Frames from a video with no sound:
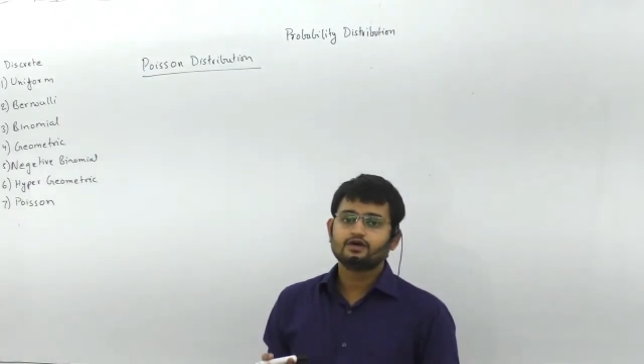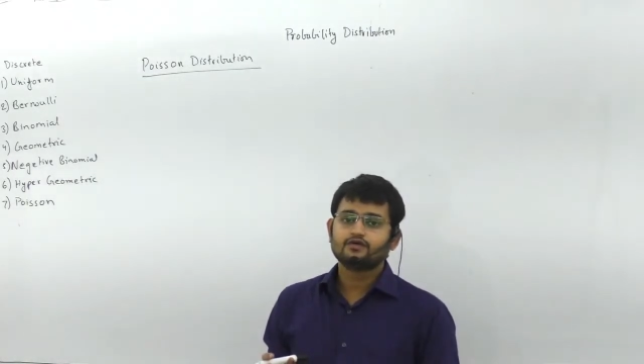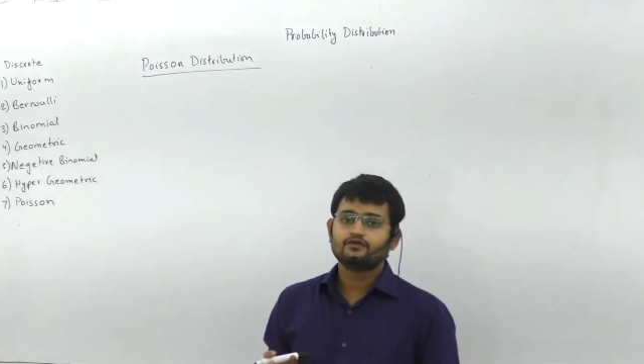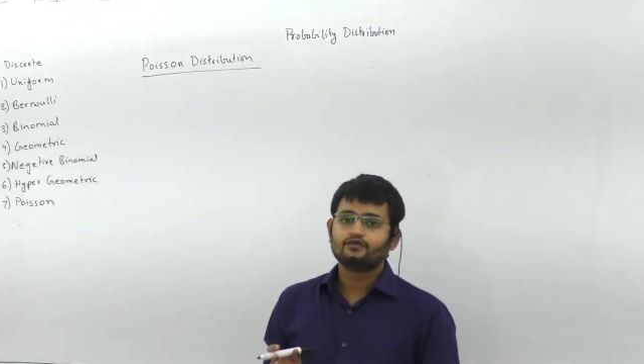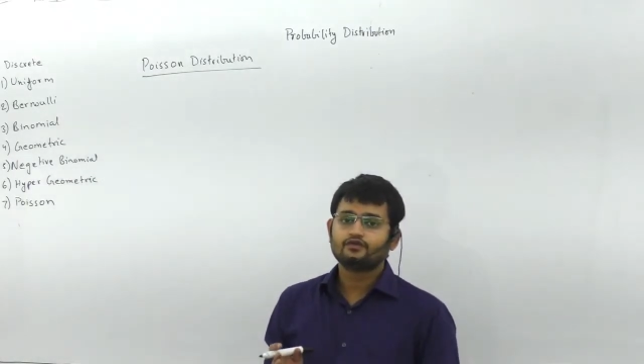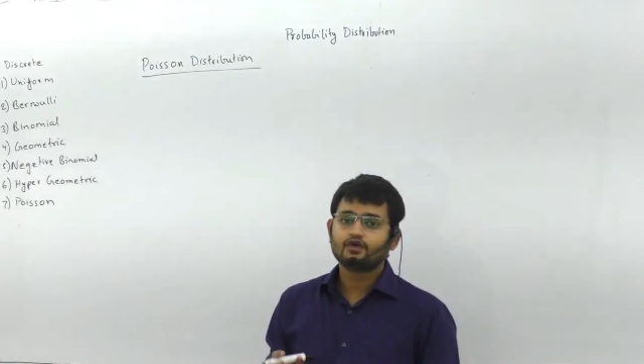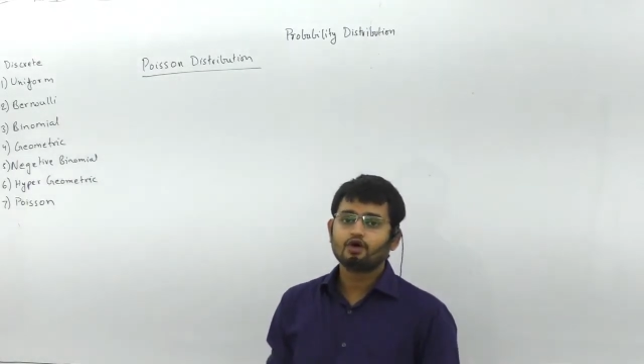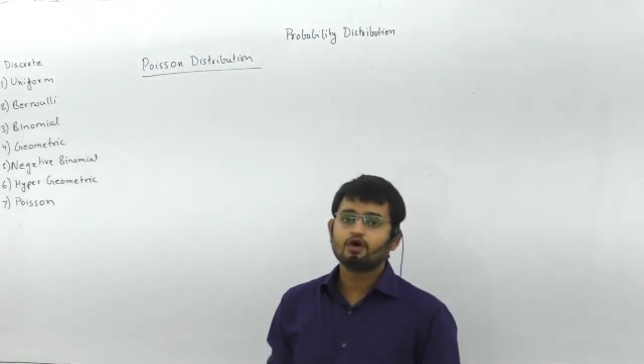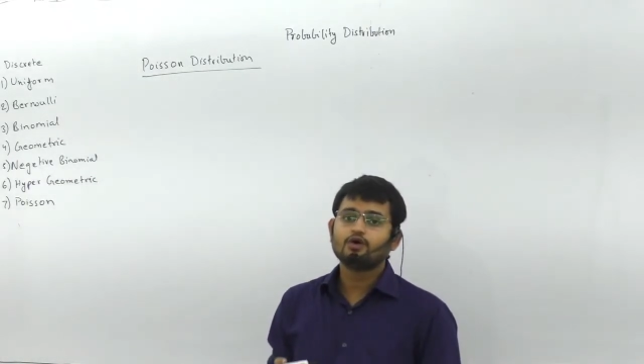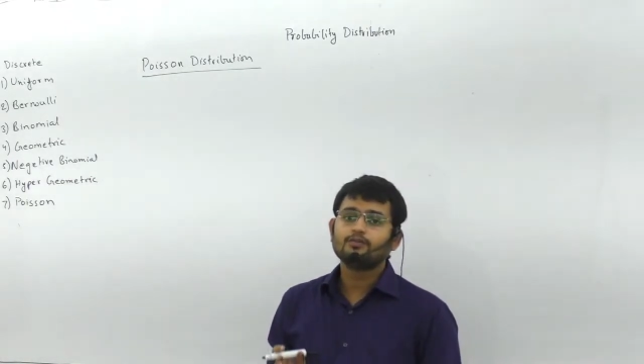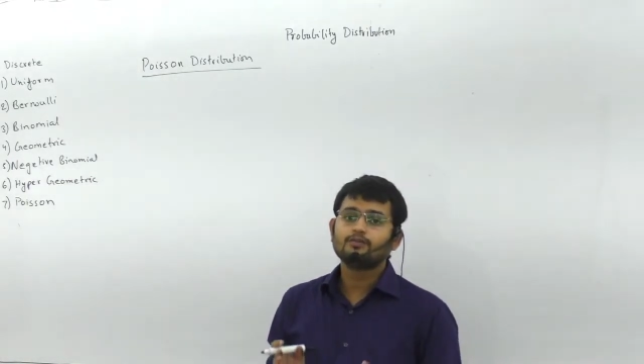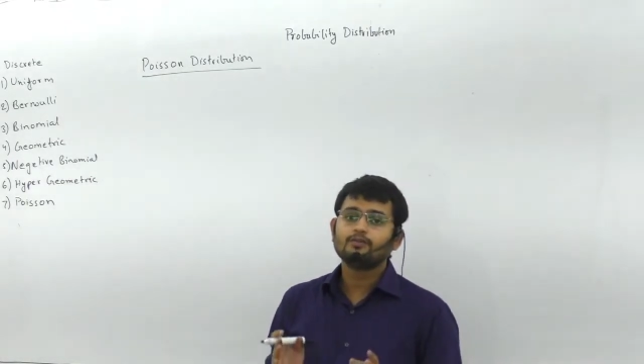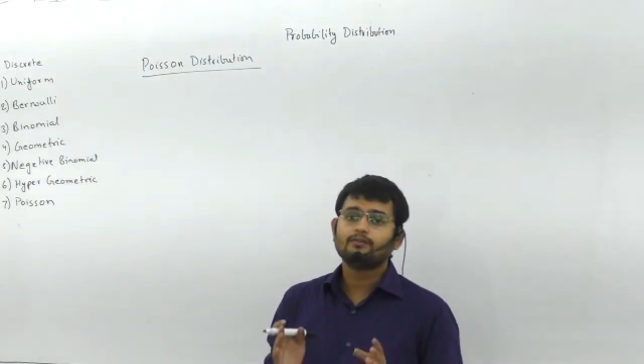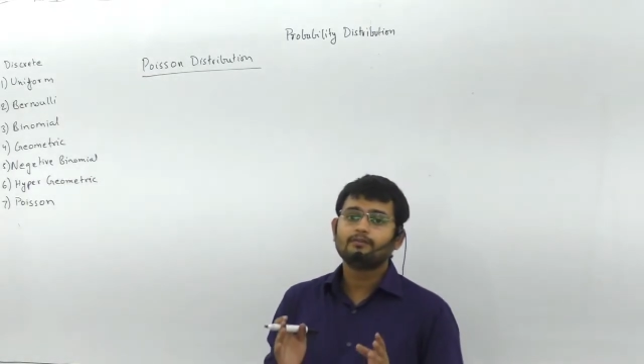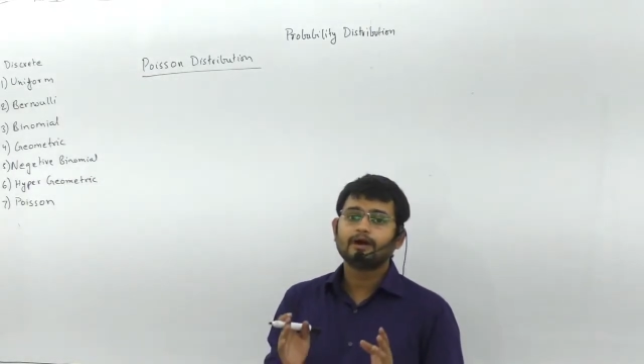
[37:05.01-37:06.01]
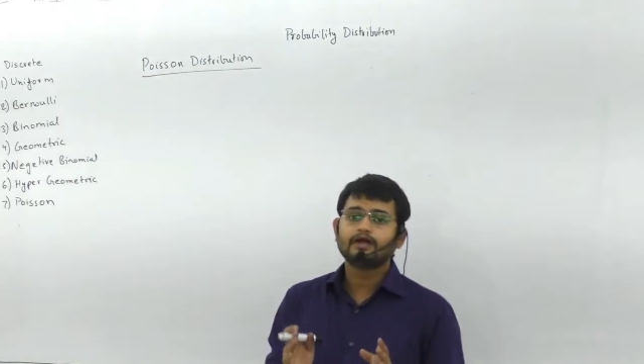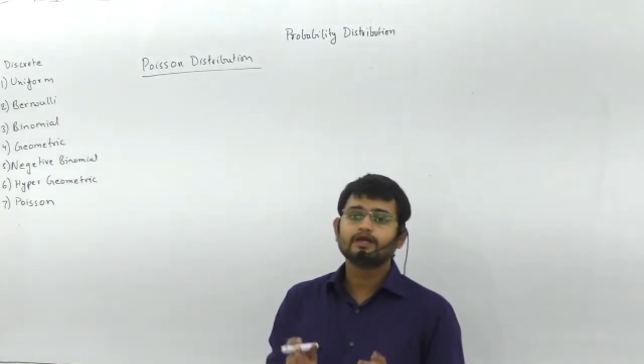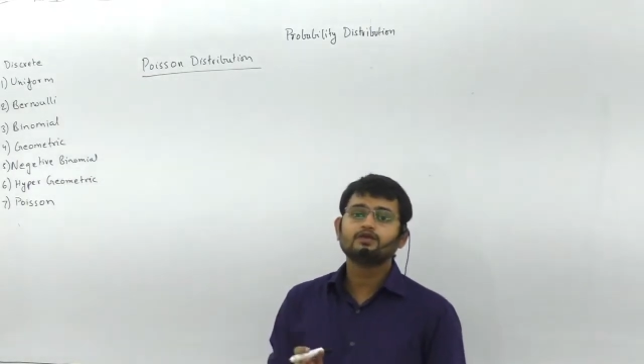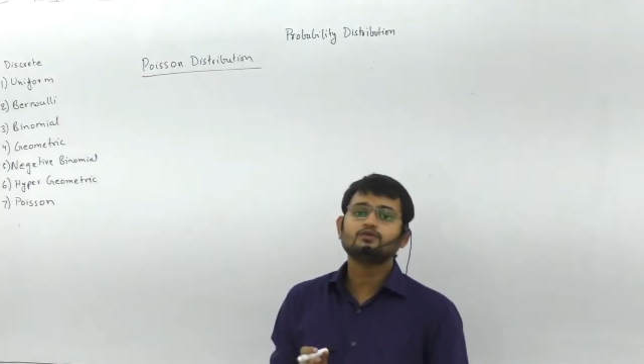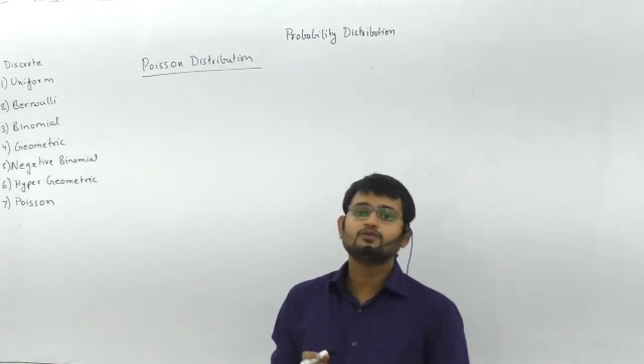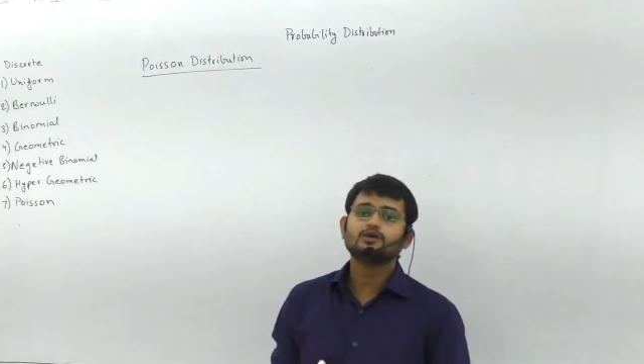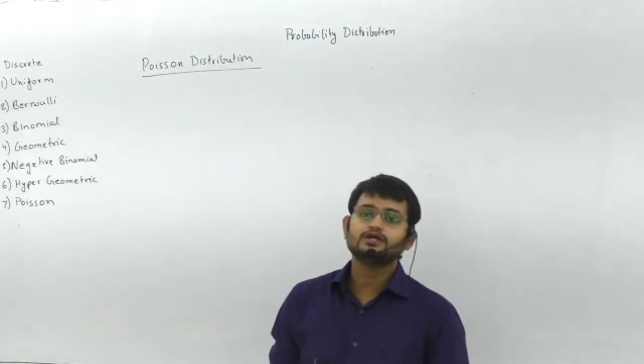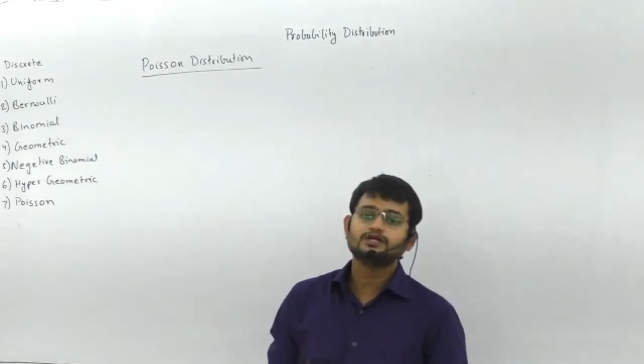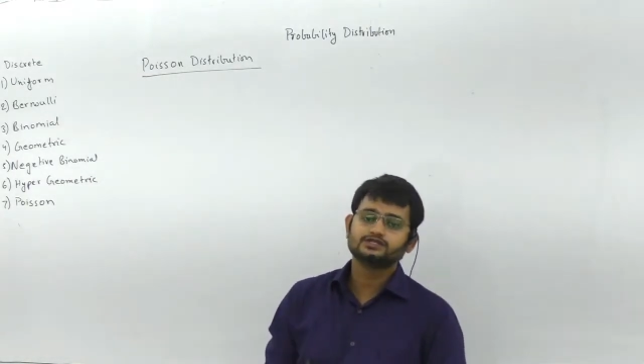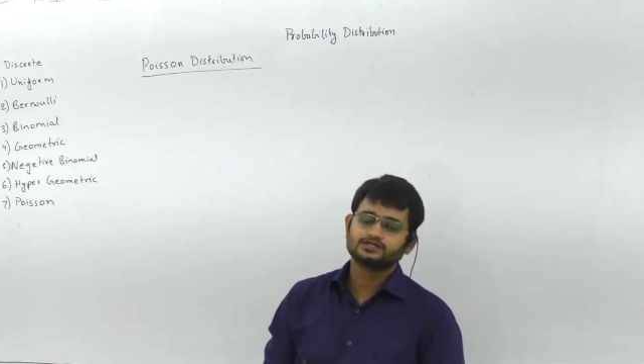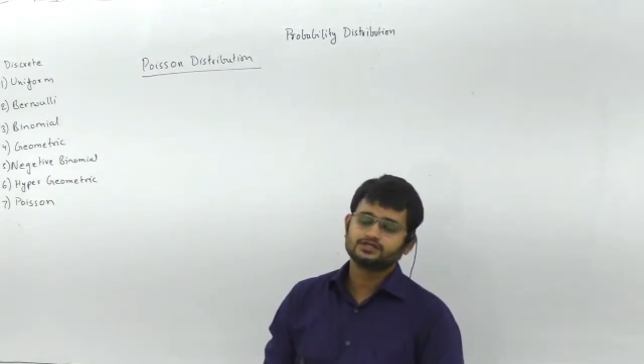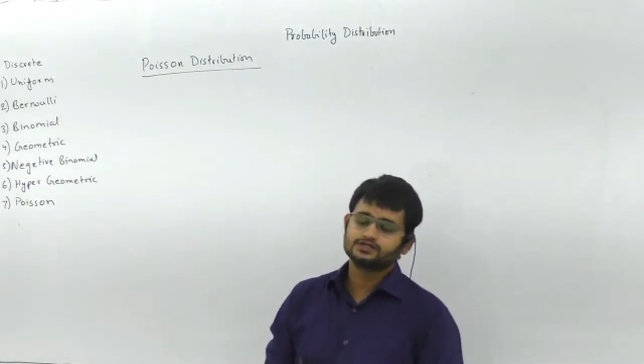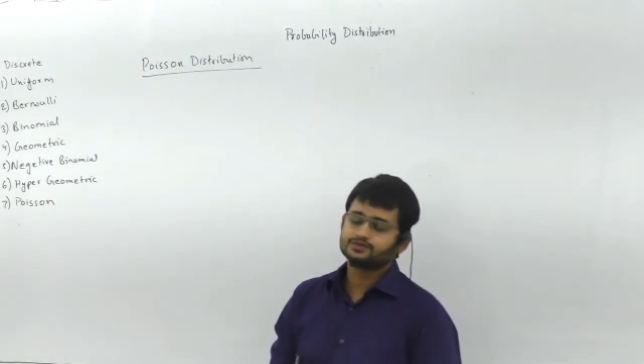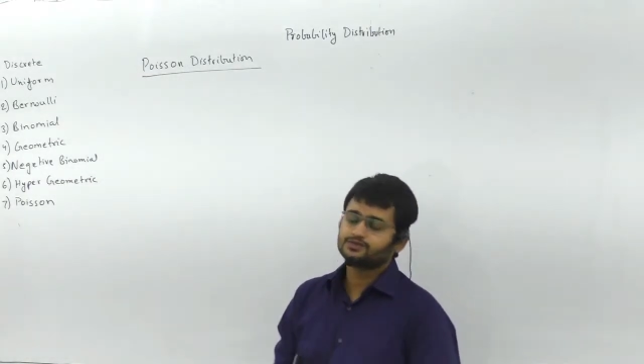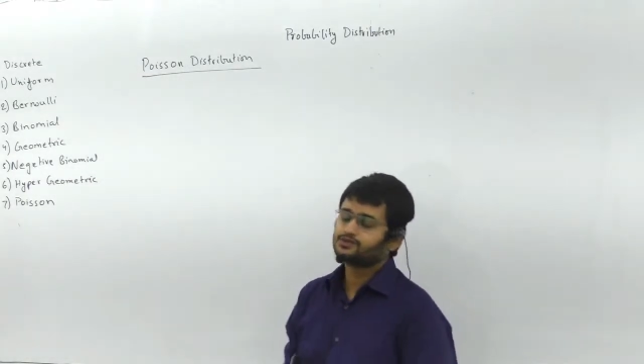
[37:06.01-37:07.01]
from binomial
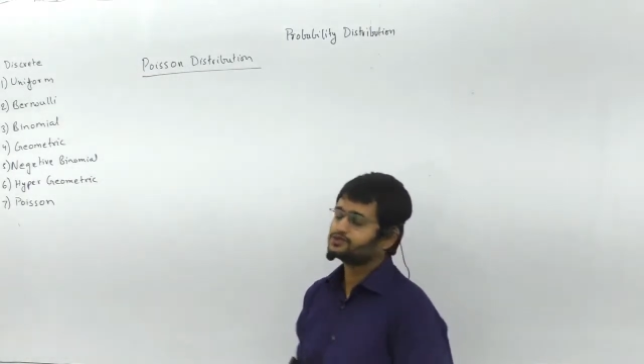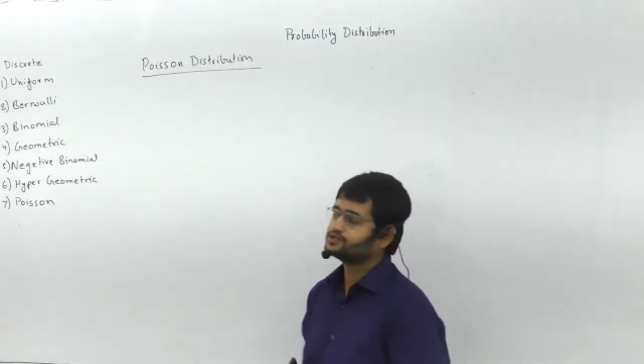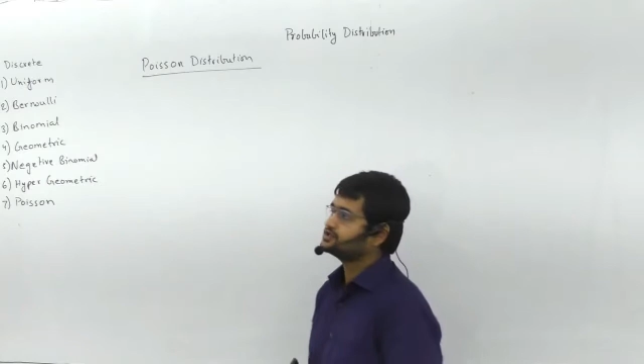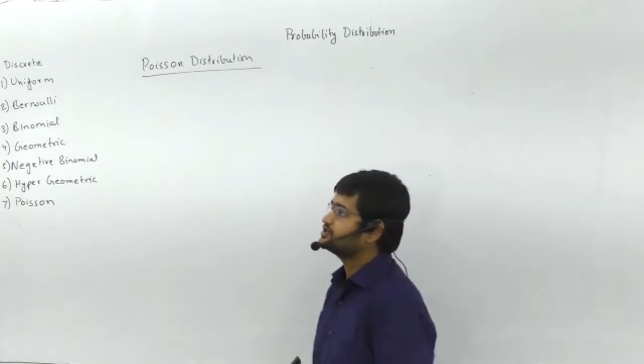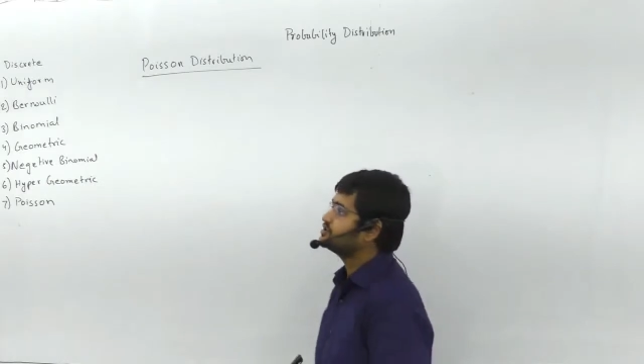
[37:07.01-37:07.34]
distribution.